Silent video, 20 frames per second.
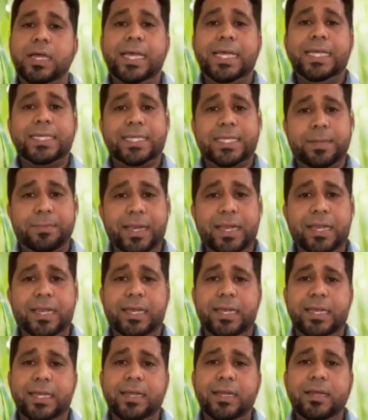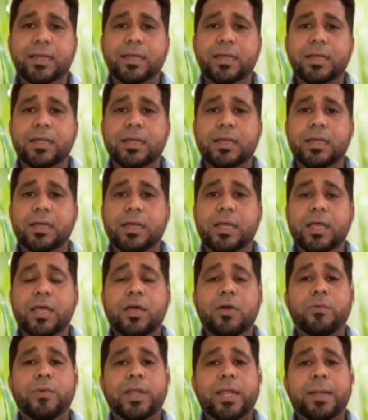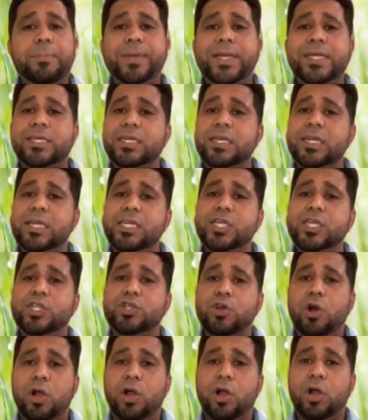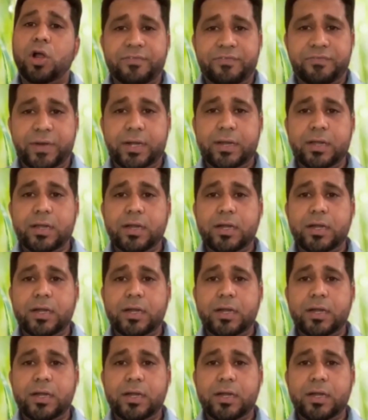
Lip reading: Similarly, when a patient is not referred